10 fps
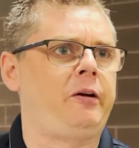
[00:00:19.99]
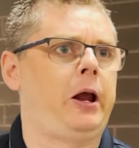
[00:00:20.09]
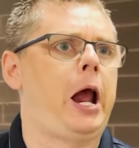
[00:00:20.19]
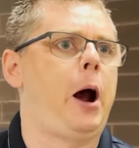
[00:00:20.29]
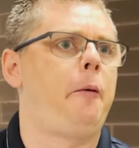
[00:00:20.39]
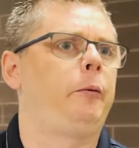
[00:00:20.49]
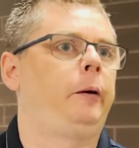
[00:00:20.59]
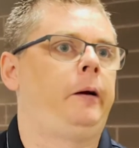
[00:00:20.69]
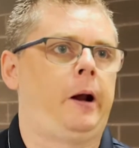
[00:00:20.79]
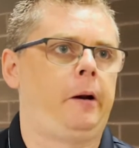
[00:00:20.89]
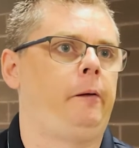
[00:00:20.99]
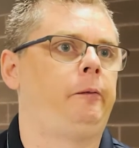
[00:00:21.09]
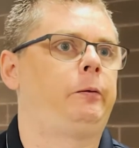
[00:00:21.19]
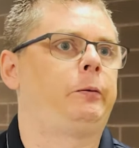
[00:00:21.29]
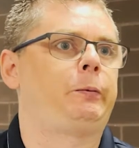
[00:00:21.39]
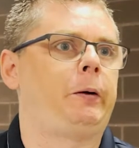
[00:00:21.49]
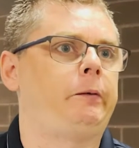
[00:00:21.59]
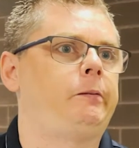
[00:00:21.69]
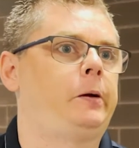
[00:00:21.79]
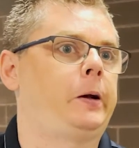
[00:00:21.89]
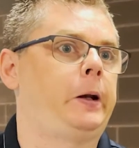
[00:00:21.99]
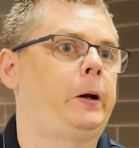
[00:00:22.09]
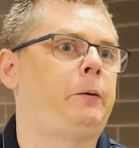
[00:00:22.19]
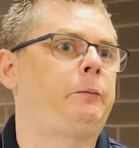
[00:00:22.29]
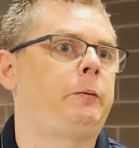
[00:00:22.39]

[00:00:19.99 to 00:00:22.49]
for your help, and I'm just grateful I can help